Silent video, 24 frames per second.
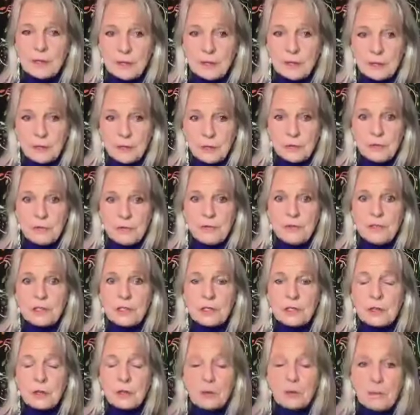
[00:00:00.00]
You know, your
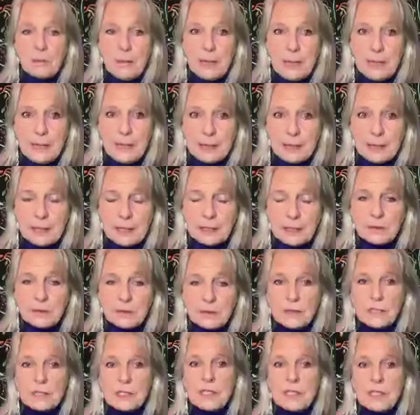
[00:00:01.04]
physical body,
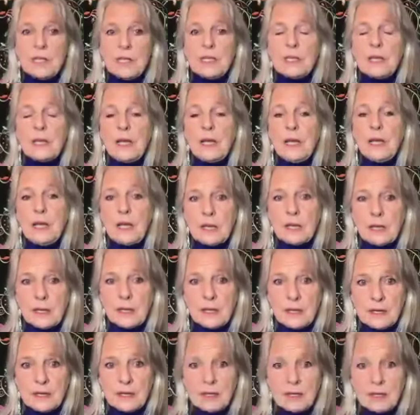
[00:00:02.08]
the D N
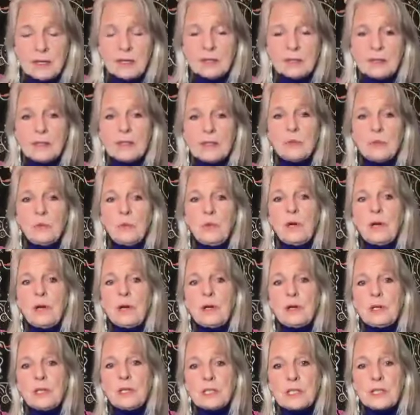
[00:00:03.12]
A, like,
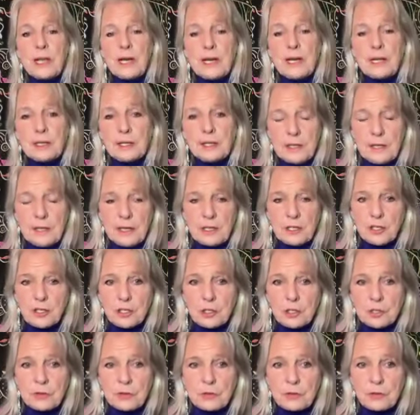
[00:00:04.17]
where is that
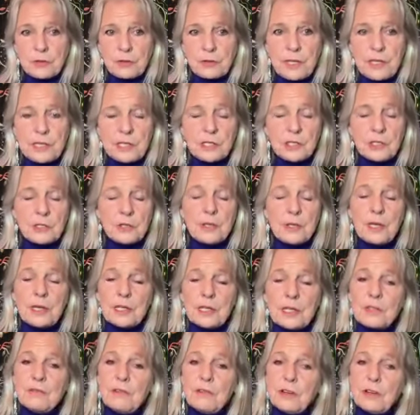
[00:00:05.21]
connection? Okay, so
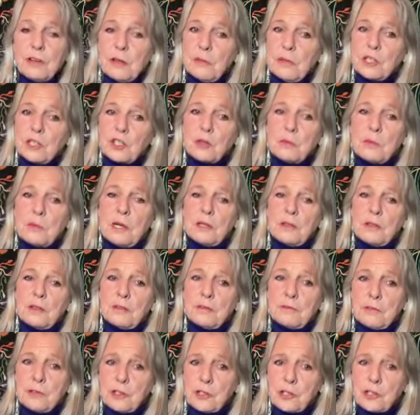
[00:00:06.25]
that's very much
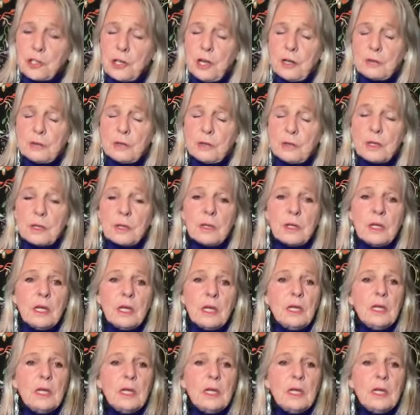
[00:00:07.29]
about the first chakra.